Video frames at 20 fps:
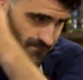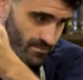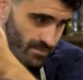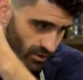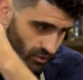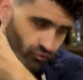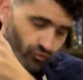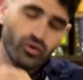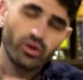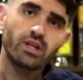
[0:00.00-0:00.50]

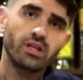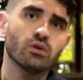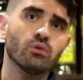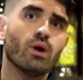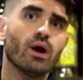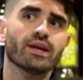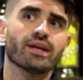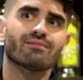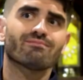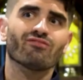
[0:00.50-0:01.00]
Really
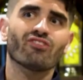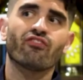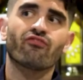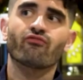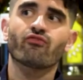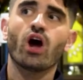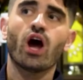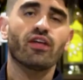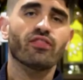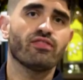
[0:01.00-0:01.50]
wanna
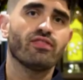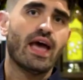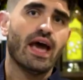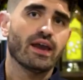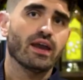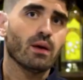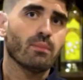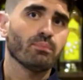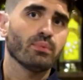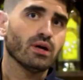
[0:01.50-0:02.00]
froth
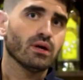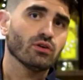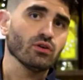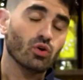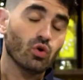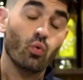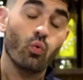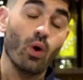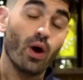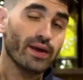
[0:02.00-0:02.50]
that up
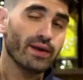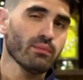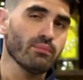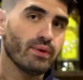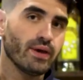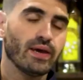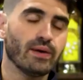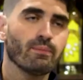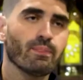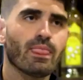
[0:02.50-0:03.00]
quite a
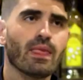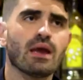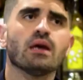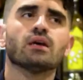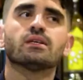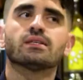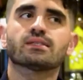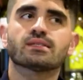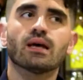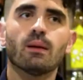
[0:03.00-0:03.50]
bit.
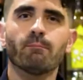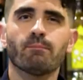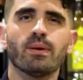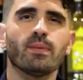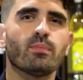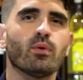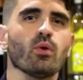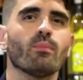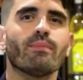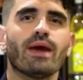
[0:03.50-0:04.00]
Some
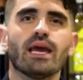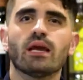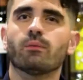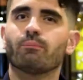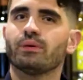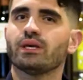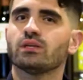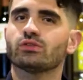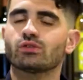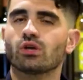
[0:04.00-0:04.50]
people make
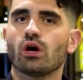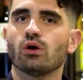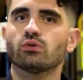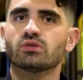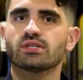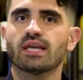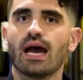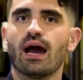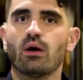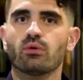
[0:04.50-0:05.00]
Pisco
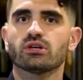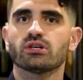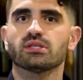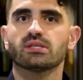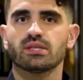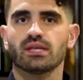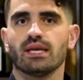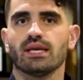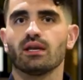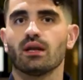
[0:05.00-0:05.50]

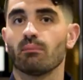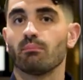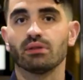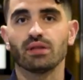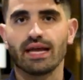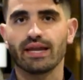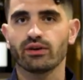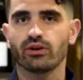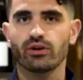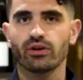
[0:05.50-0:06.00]
Sours in a
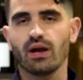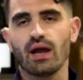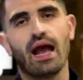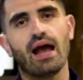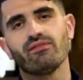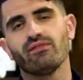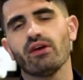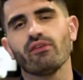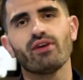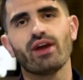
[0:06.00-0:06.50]
blender.
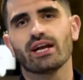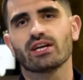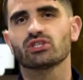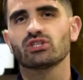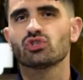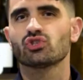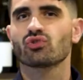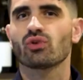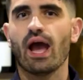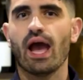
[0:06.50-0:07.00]
I've never
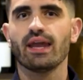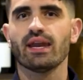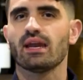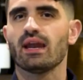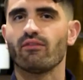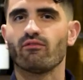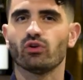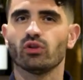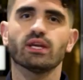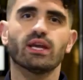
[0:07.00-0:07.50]
actually tried it.
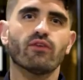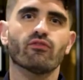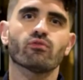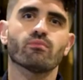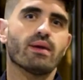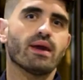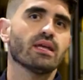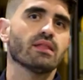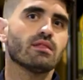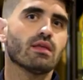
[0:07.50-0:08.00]
I've only ever
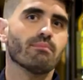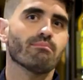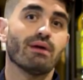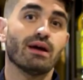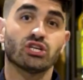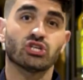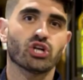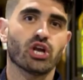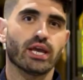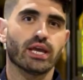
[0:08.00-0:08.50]
made them
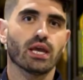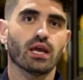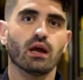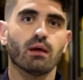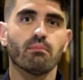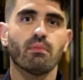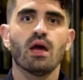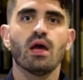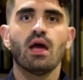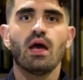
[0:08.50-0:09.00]
by shaking
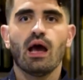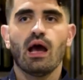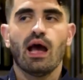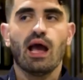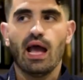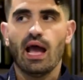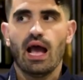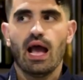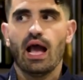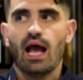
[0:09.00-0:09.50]
them.
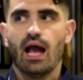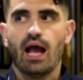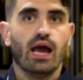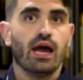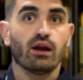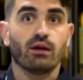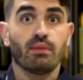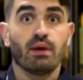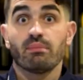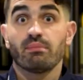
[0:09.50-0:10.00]

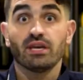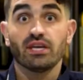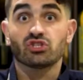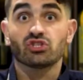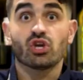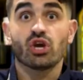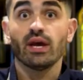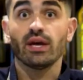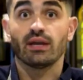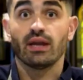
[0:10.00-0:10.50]
Maybe it's
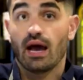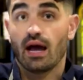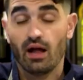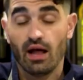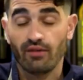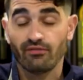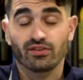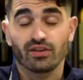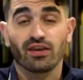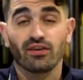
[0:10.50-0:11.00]
good. I'll
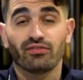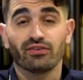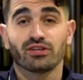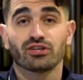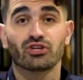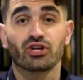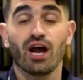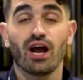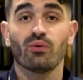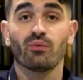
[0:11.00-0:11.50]
have to give it a
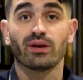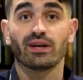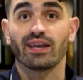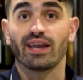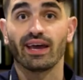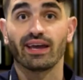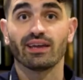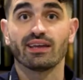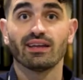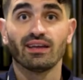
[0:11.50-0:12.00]
shot one
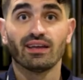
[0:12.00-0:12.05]
day.